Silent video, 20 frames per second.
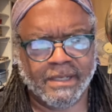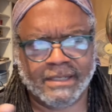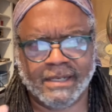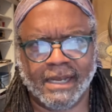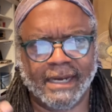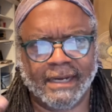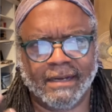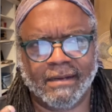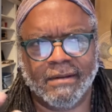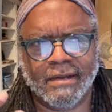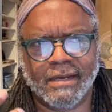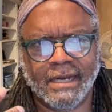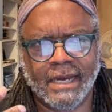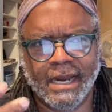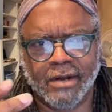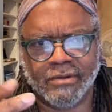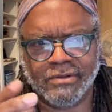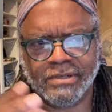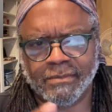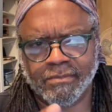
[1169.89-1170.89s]
It's like
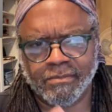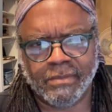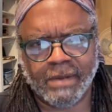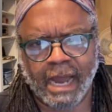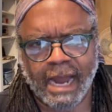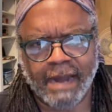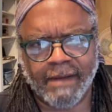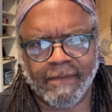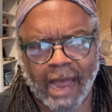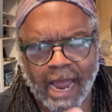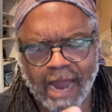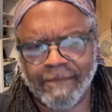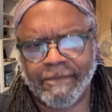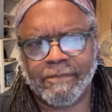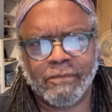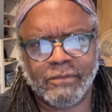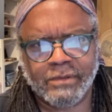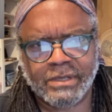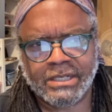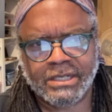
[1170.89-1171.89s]
you know, some I
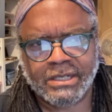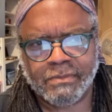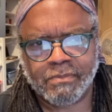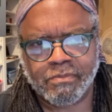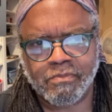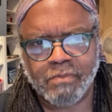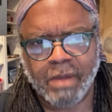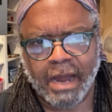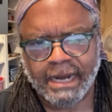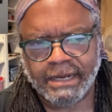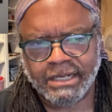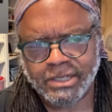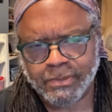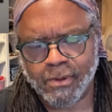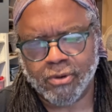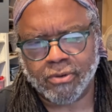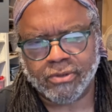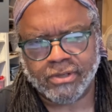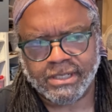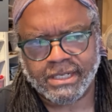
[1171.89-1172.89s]
I've s- i have i
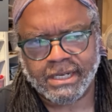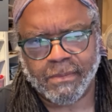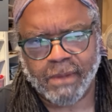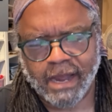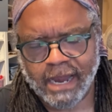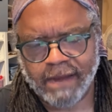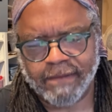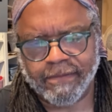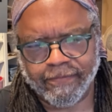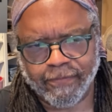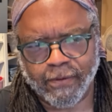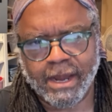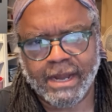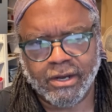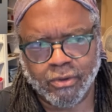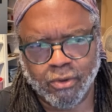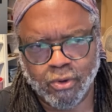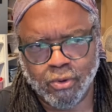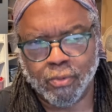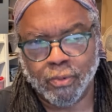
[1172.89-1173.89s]
spoke to some I had a
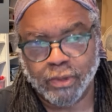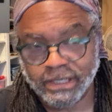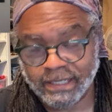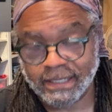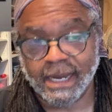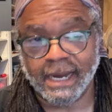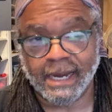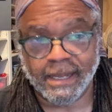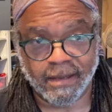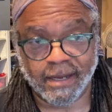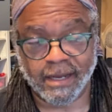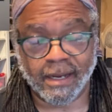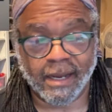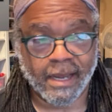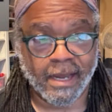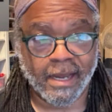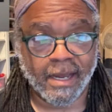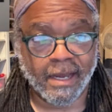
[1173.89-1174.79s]
friend who would say that